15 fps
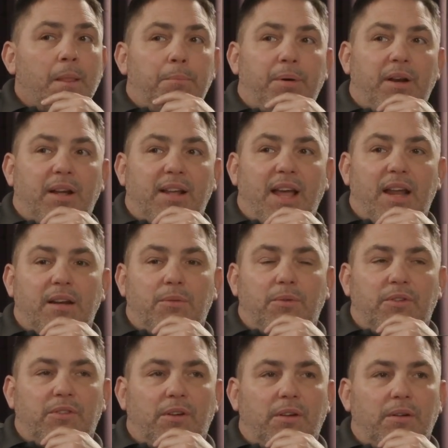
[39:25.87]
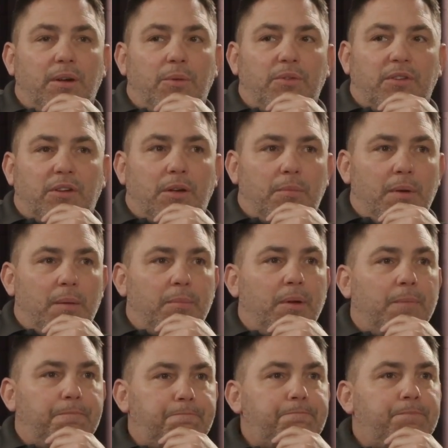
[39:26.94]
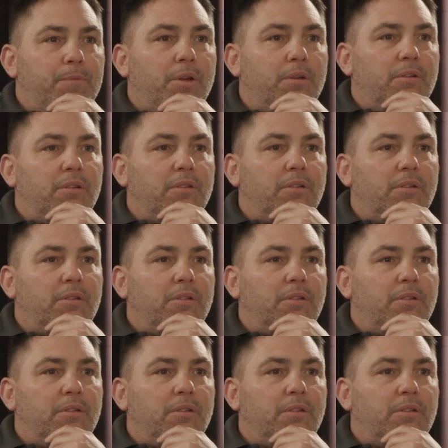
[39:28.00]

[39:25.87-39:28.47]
but again, it was a commitment to